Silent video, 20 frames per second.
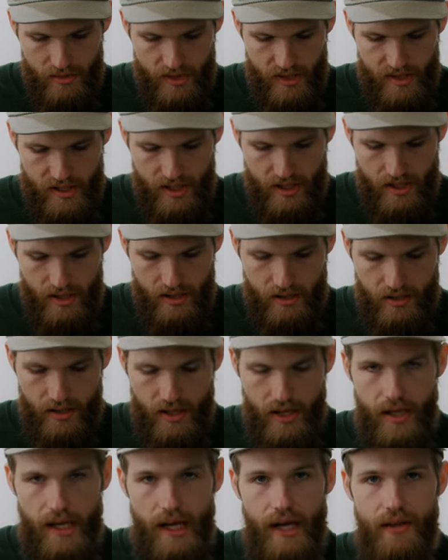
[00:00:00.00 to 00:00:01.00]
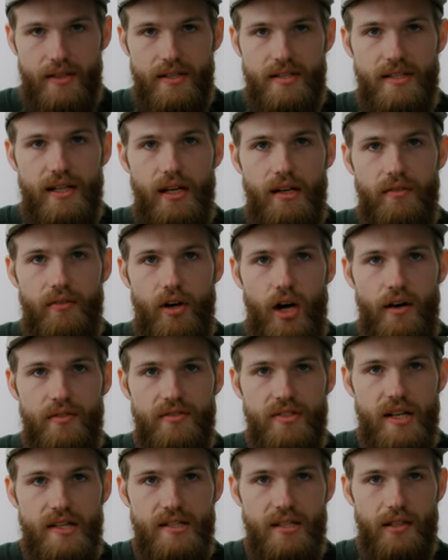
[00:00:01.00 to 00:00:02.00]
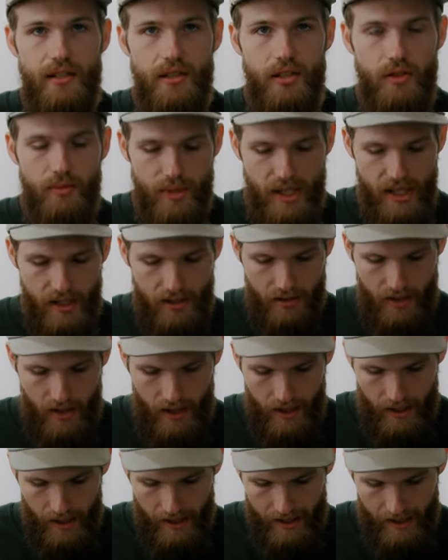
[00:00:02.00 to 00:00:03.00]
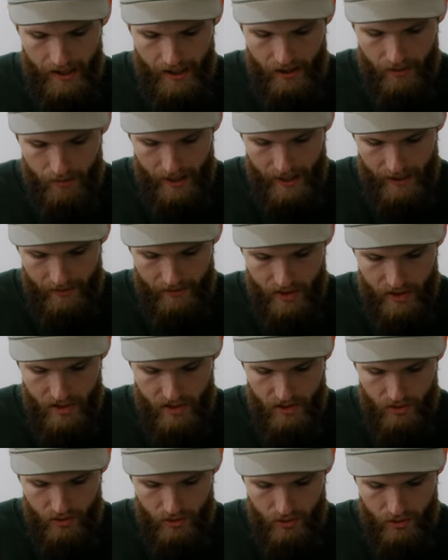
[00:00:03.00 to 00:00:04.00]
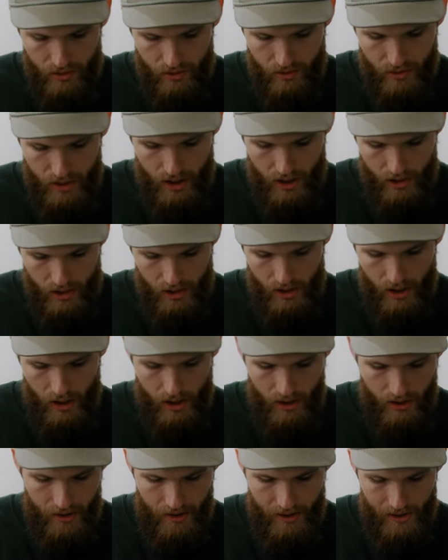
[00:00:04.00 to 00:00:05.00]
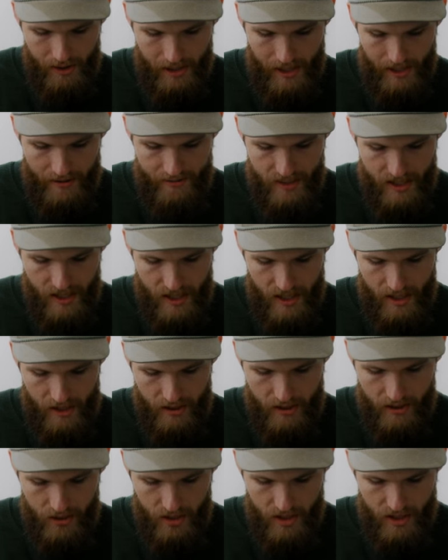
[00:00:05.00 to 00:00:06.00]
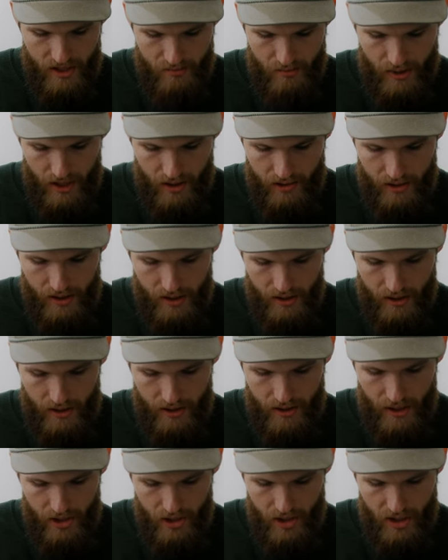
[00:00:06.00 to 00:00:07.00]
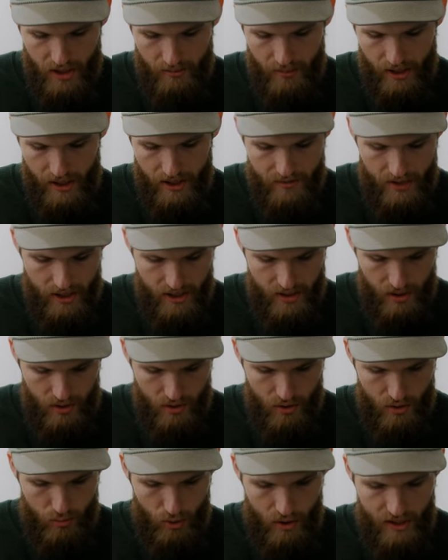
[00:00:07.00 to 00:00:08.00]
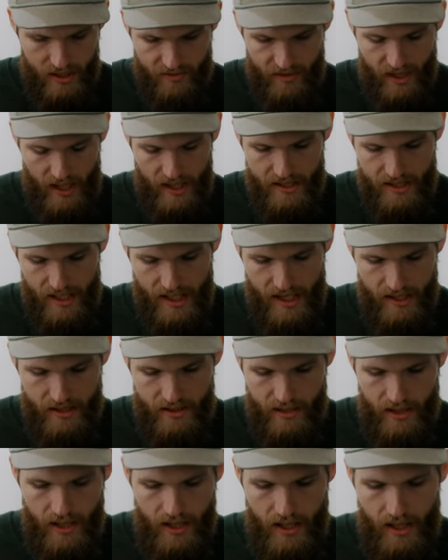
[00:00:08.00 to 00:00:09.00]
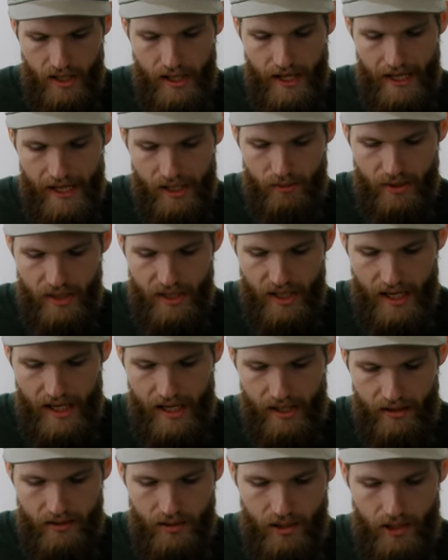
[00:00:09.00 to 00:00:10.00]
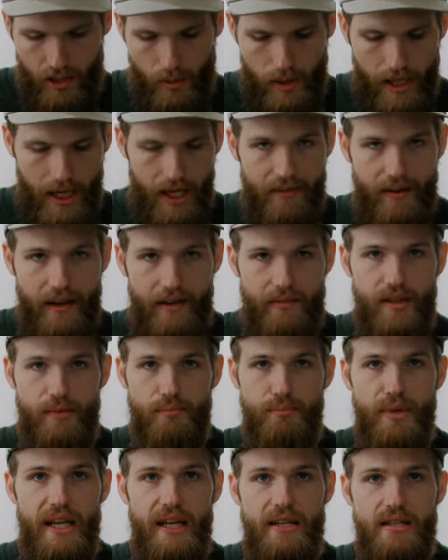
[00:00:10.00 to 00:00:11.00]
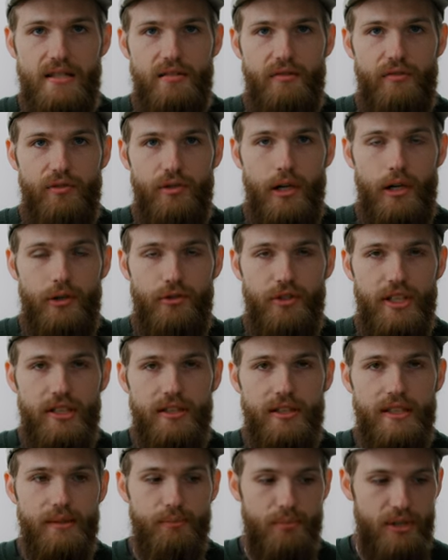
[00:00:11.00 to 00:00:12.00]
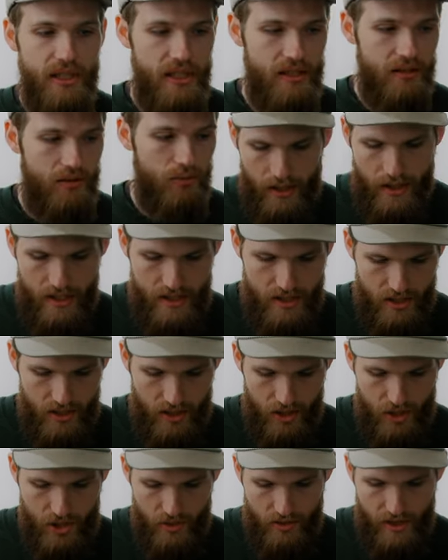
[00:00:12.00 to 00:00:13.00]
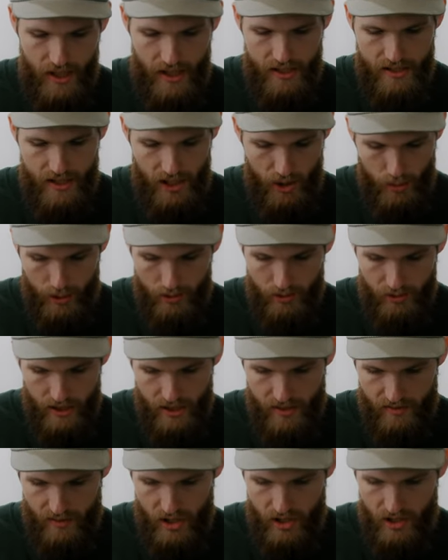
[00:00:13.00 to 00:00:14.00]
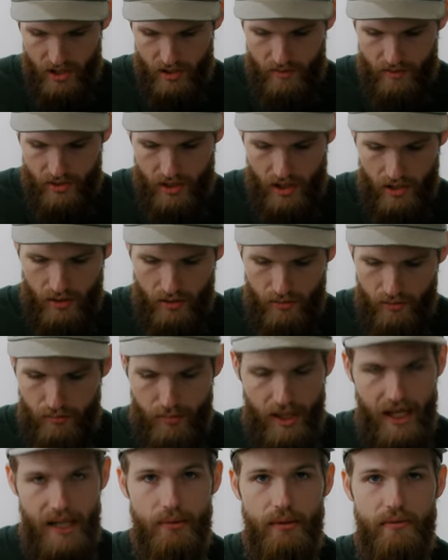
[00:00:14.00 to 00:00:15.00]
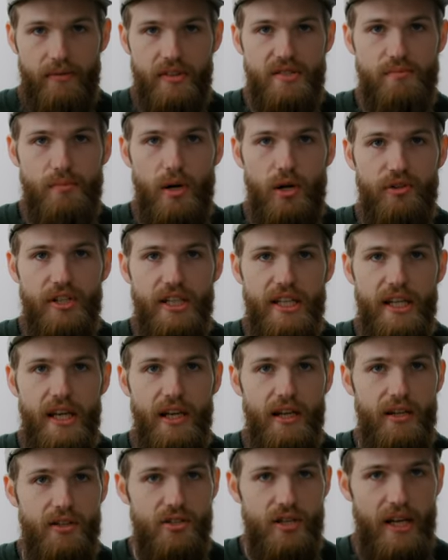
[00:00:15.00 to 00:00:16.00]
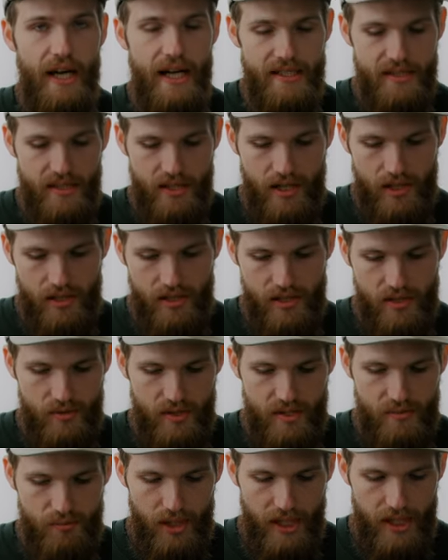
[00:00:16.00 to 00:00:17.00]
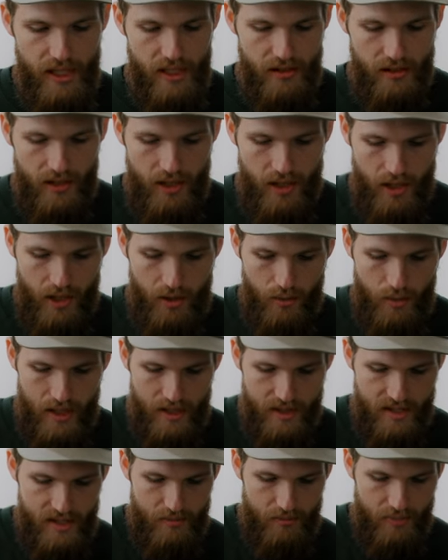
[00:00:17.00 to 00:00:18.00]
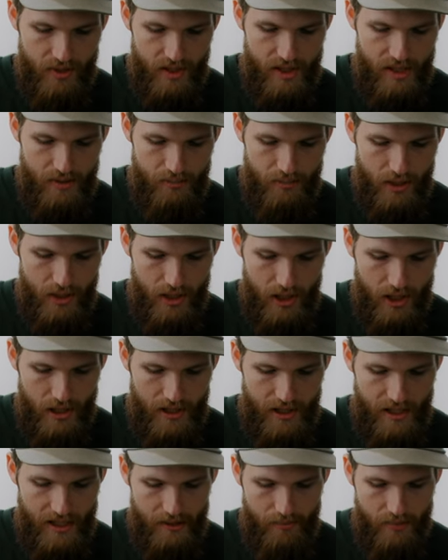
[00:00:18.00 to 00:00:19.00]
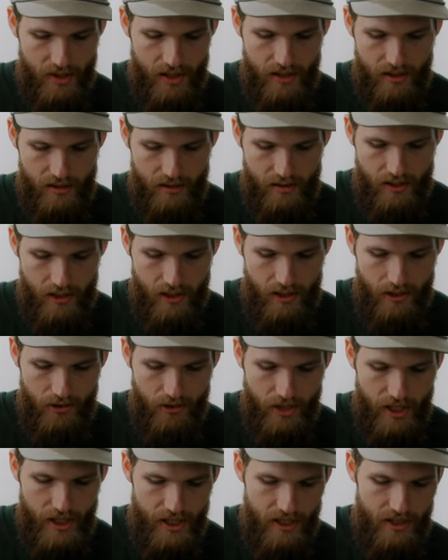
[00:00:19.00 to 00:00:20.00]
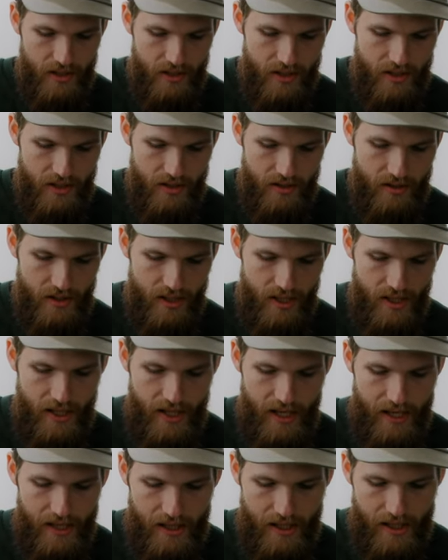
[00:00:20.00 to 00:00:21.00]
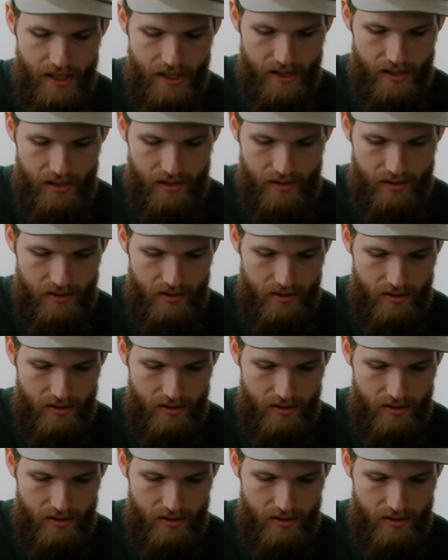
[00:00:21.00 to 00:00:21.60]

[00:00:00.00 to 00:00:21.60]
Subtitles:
will see how this kind of offsets a little bit. And we have this screw here on the left side, just barely touching, but gives us the 2 points of contact. And with that, kind of have the base for our rig complete. This is gonna showcase the quick release feature. So bottom of the small rig cage has the Arca Swiss plate. We can simply put our camera right here and then